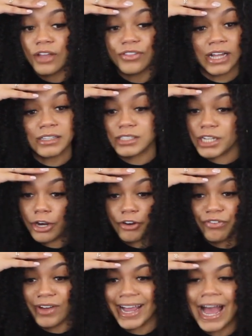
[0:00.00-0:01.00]
That's
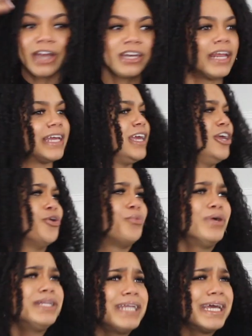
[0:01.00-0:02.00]
terrifying. How did I get here?
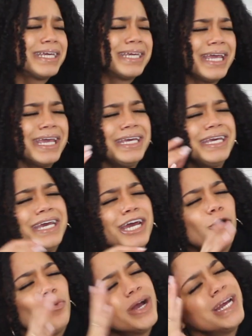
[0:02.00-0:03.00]
When did I get
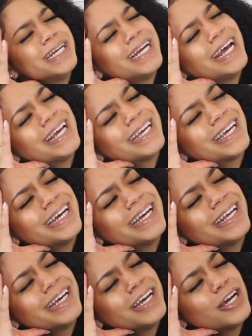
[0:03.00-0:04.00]
here? When did I
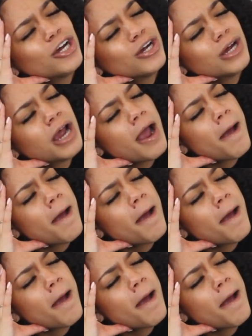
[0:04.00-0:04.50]
get here?